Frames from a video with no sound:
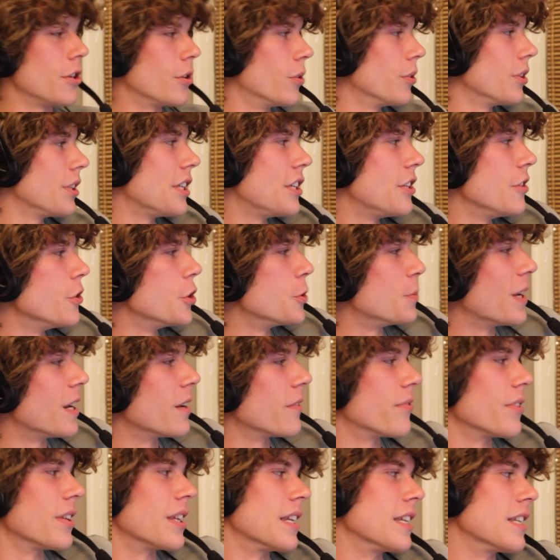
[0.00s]
only huge
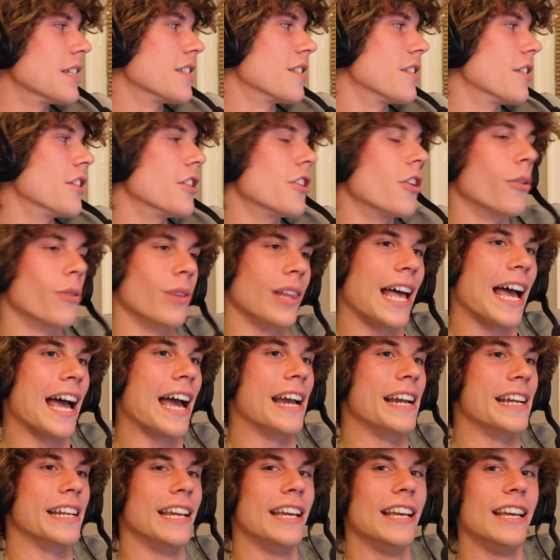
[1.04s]
benefit is the no
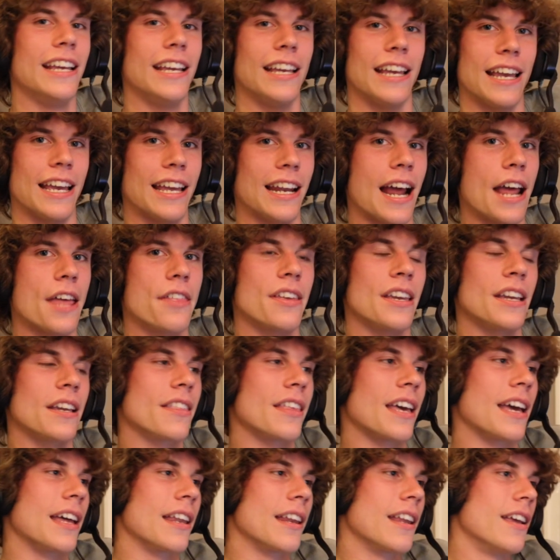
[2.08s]
lag. And I think
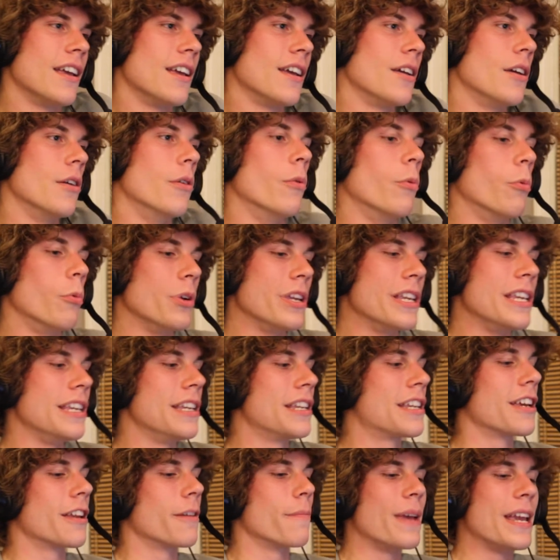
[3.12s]
that
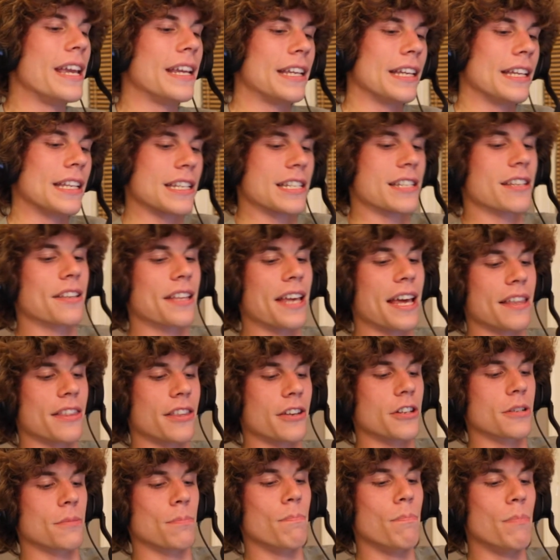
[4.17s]
we can make it so that
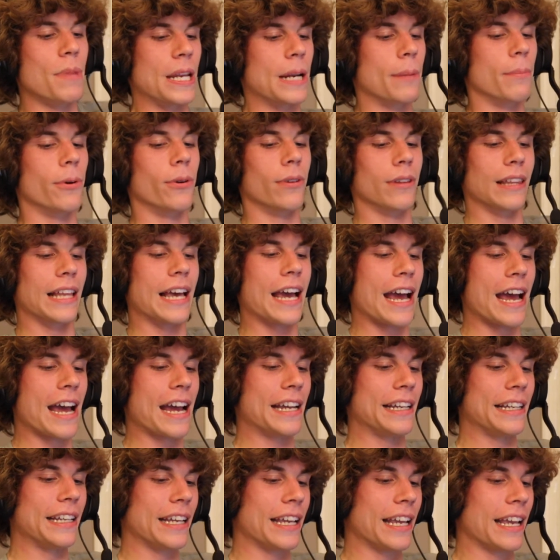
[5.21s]
there's minimal
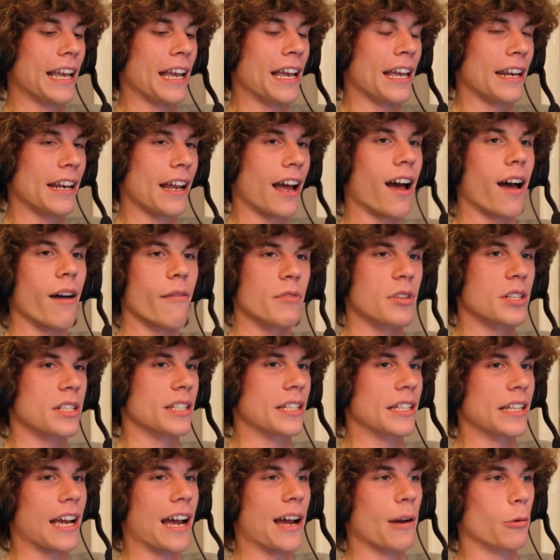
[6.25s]
lag, and
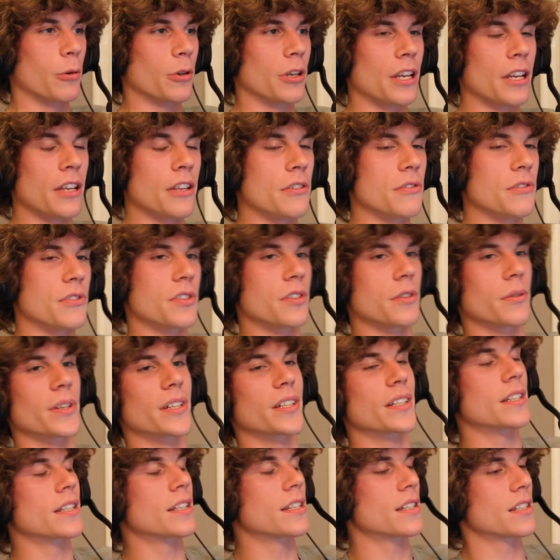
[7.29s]
obviously I will get used
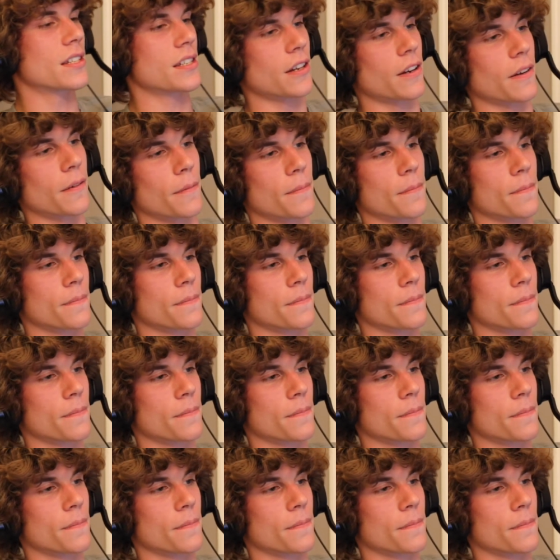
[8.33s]
to it. So.